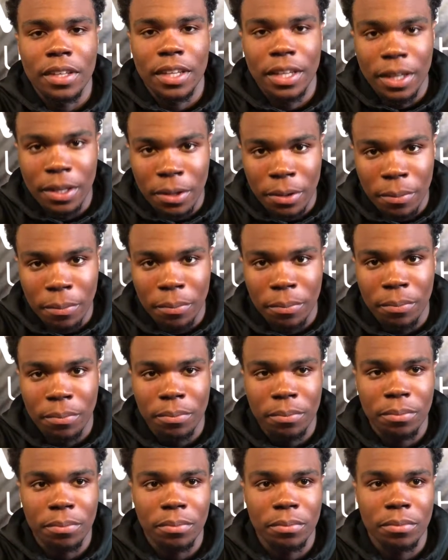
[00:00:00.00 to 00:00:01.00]
him
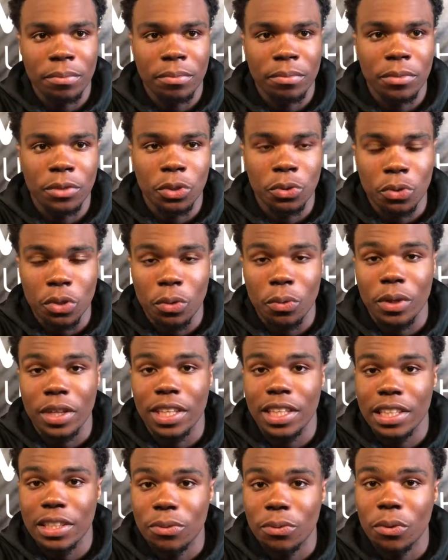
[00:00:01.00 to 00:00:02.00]
doing what
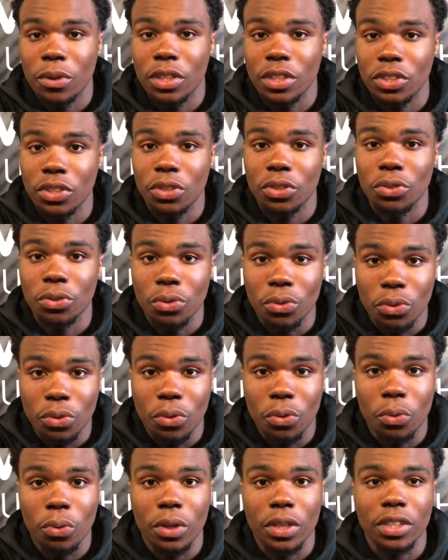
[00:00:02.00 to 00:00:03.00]
he wanted to
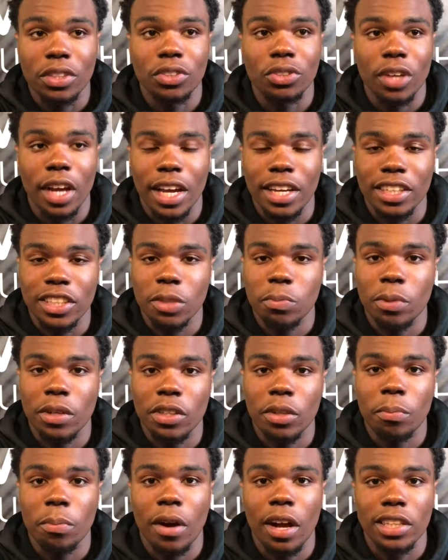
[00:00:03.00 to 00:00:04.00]
do and trying to spread
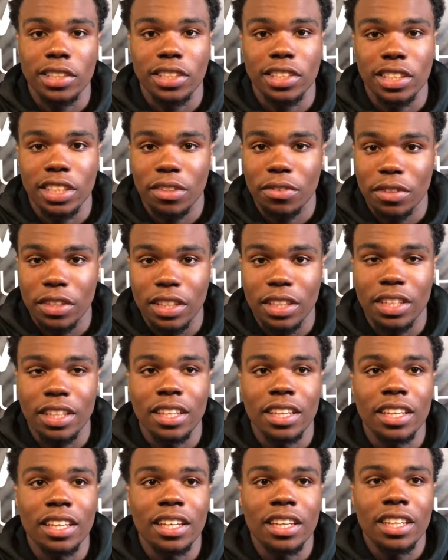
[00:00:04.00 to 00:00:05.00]
the positivity,
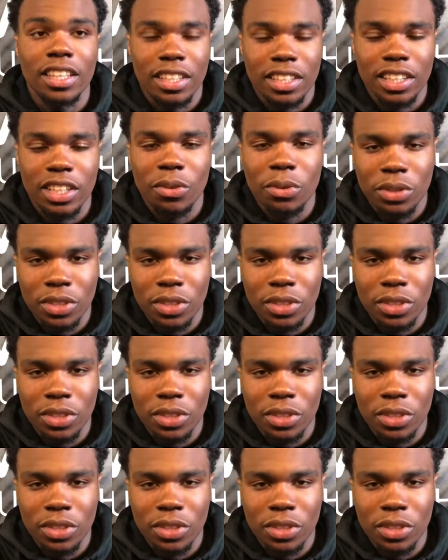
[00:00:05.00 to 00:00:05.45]
there were